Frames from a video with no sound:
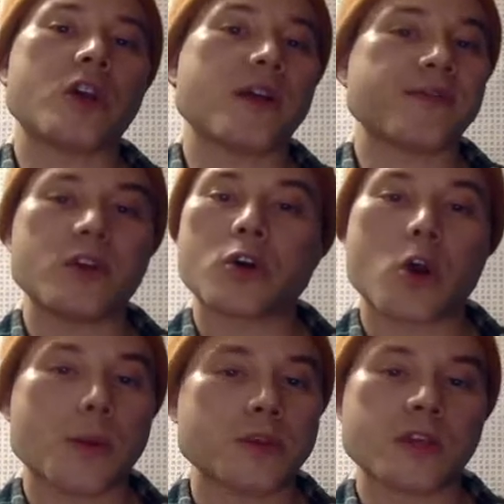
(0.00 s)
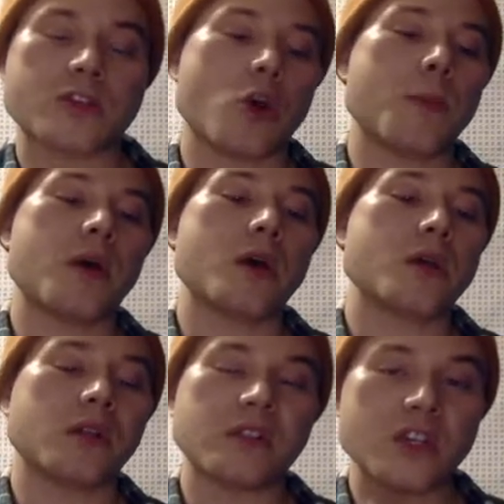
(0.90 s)
have pheochromocytoma,
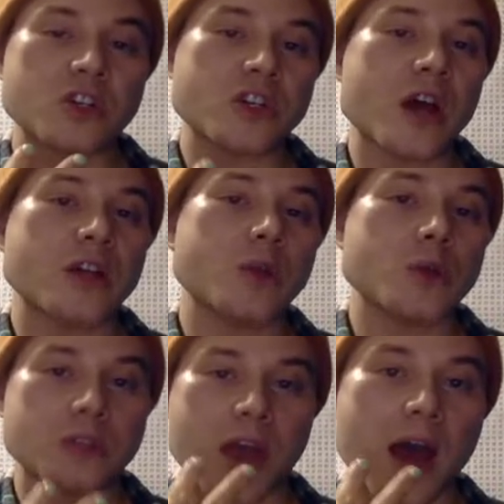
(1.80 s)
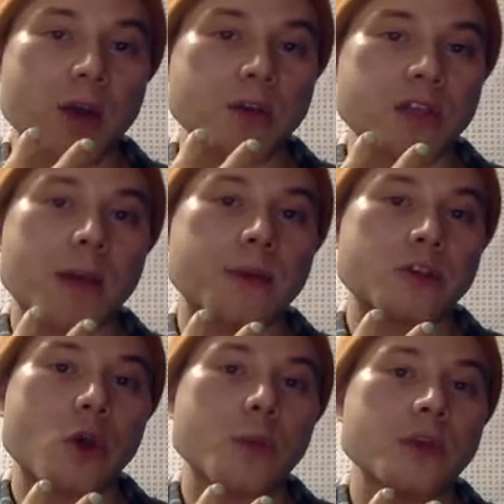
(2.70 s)
Lisch nodules, the iris
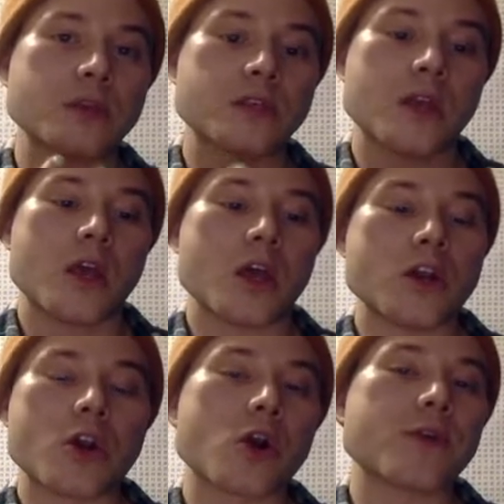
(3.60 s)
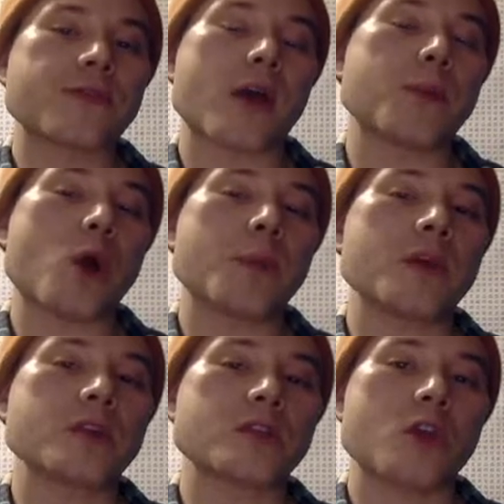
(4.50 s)
hamartomas,
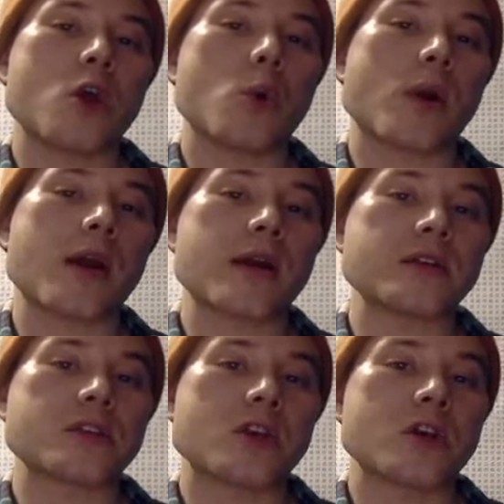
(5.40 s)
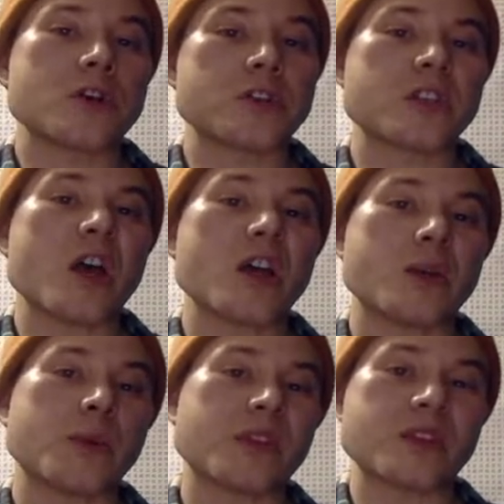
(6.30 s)
neurofibromas, whereas her
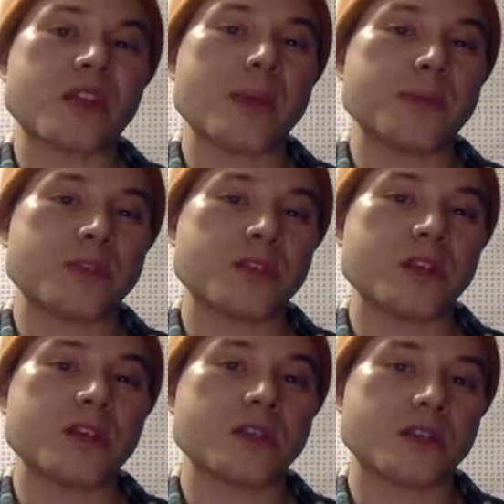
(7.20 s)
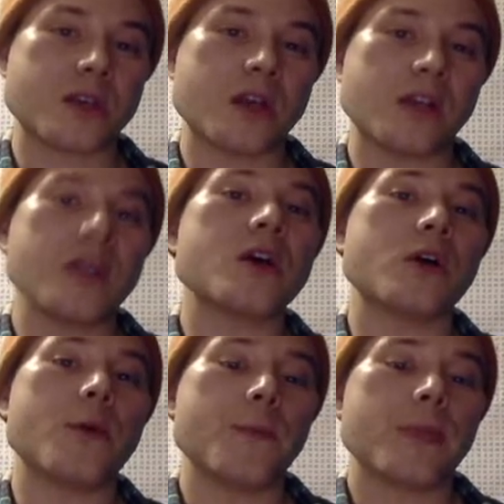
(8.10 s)
son with the same diseased
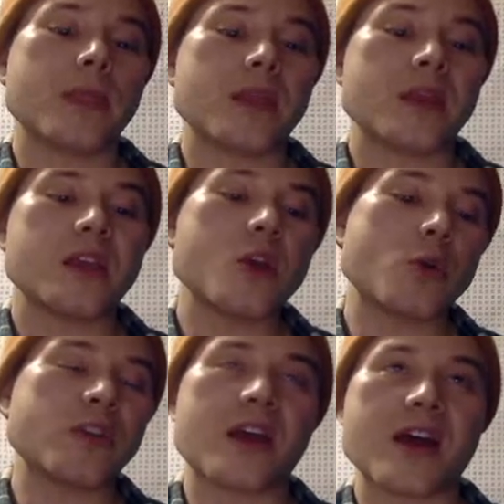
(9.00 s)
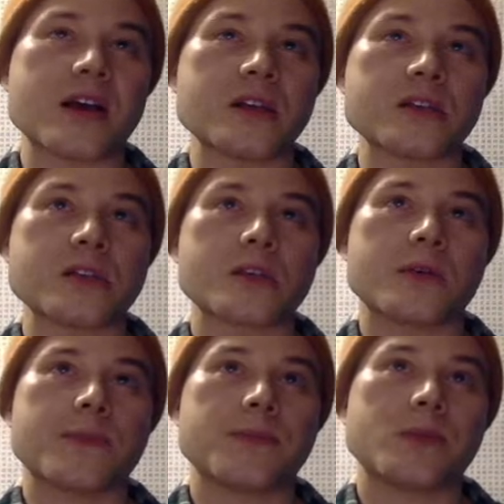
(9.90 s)
allele, he only has,
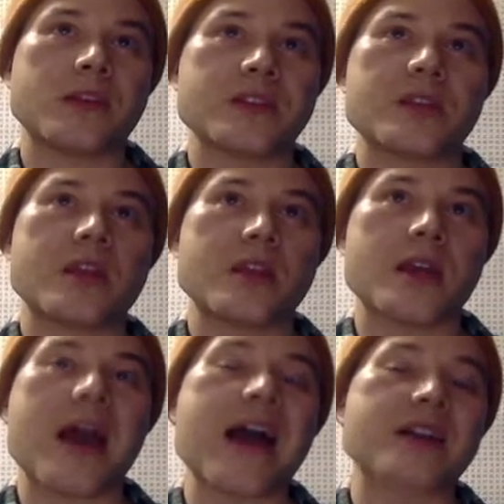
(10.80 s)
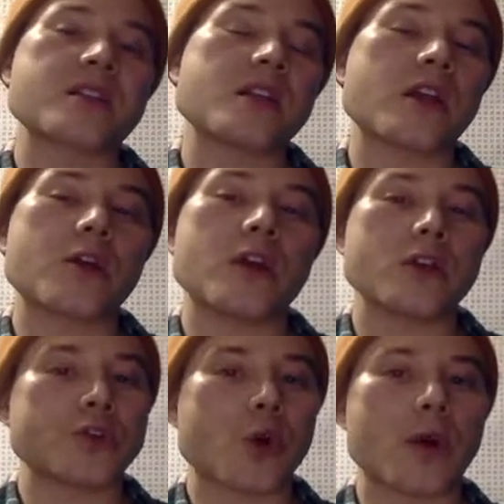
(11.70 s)
let's say, axillary
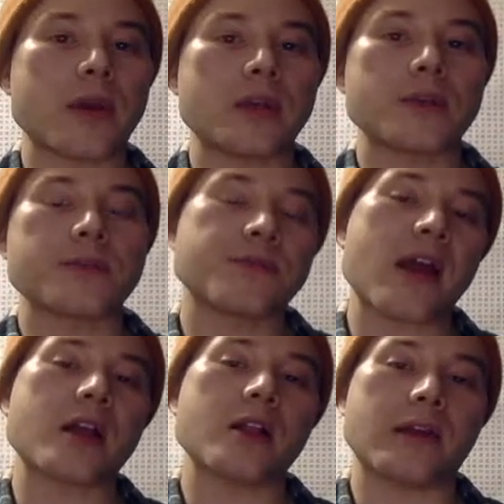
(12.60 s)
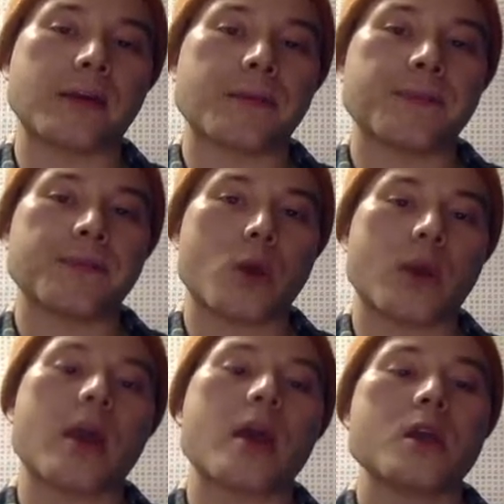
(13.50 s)
and groin freckling.
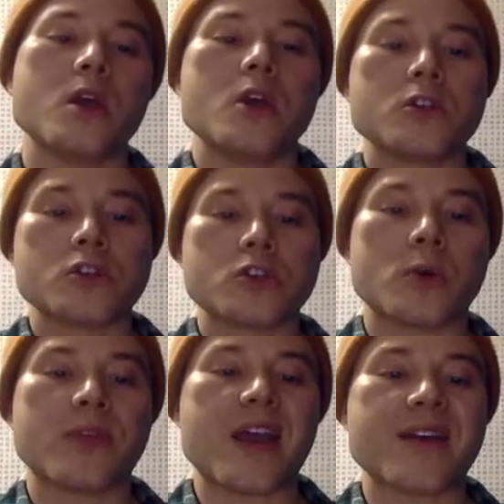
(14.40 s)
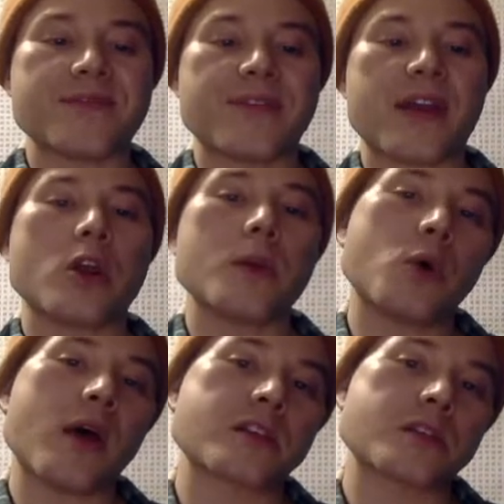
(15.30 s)
Okay, so they have
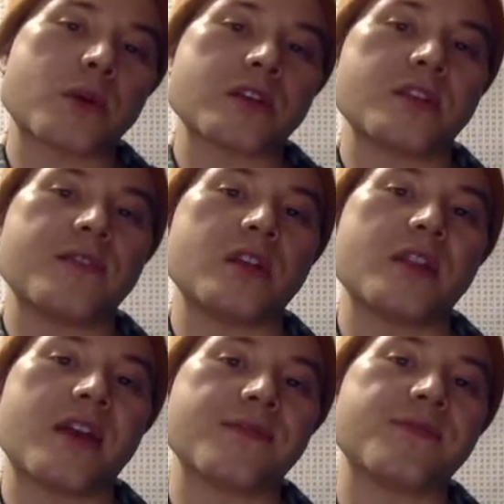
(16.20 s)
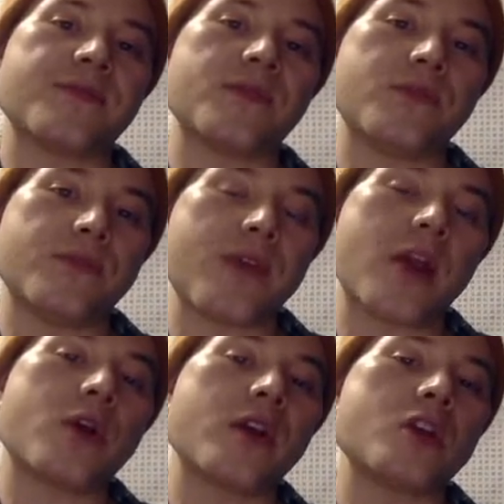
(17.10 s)
variable expressivity, they have
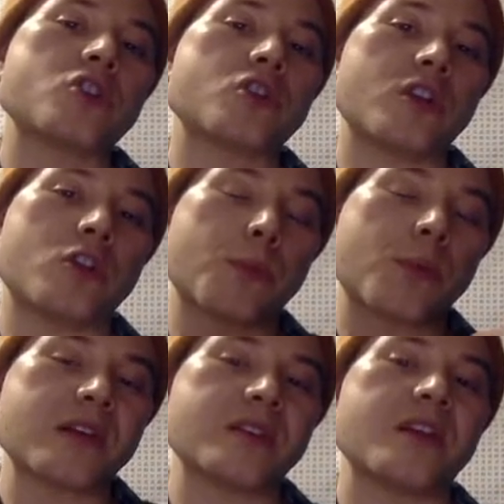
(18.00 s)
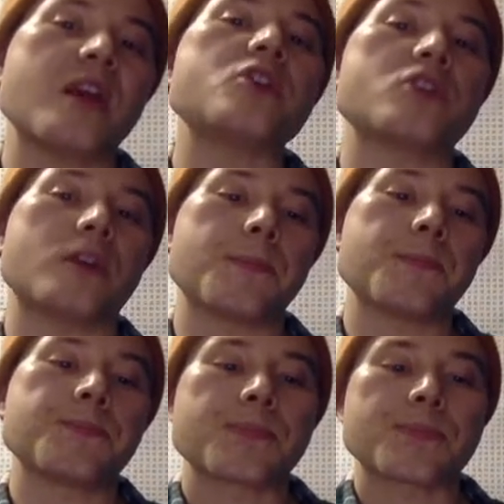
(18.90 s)
variation in their presentation
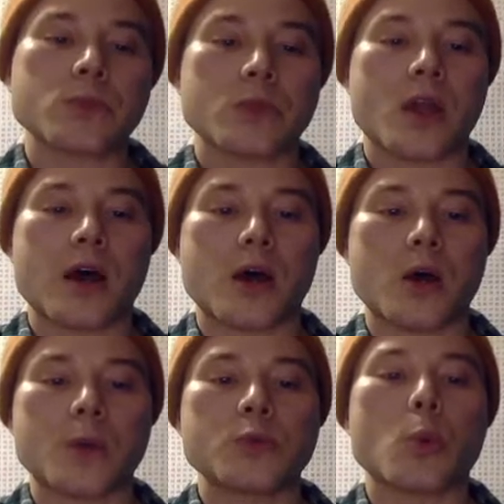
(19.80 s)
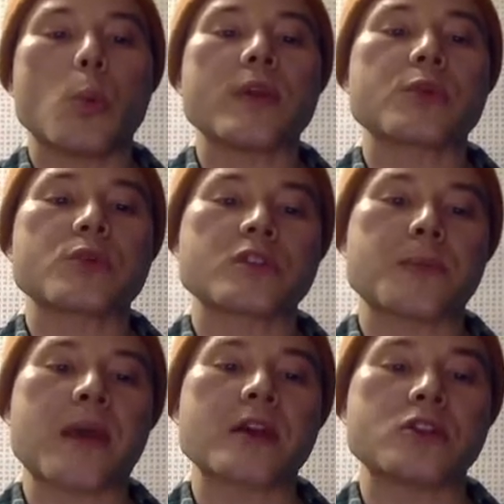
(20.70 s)
uh, with
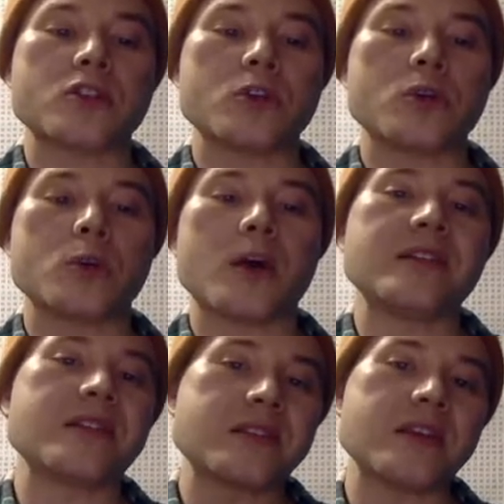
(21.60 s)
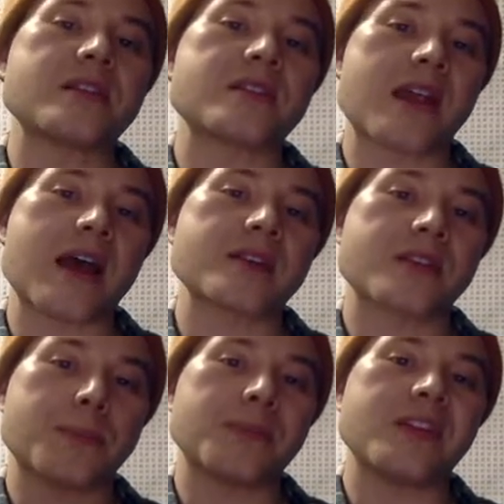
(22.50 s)
respect to a disease that has
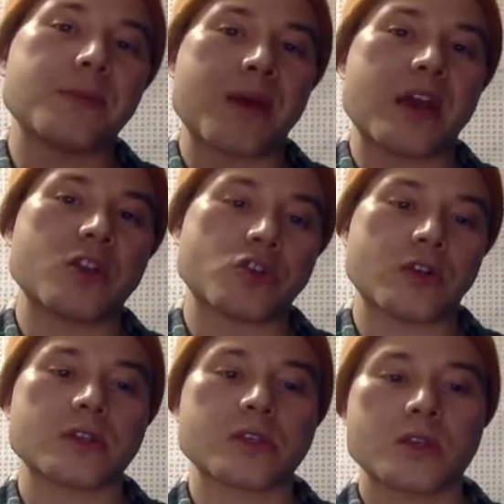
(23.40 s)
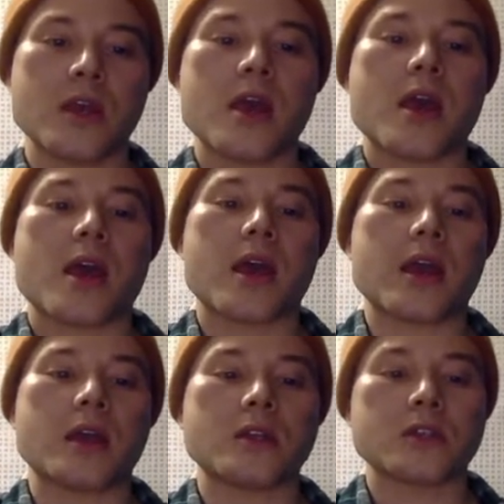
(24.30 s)
complete penetrance.
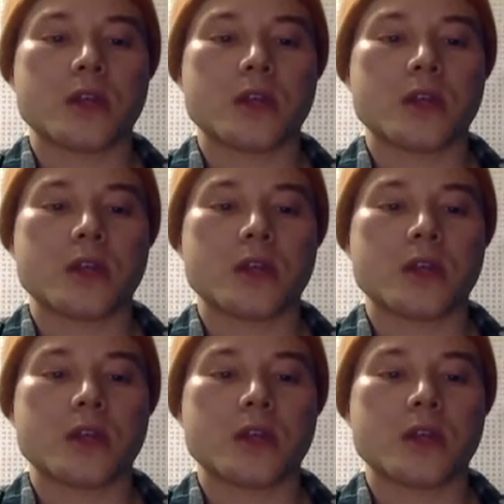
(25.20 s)
And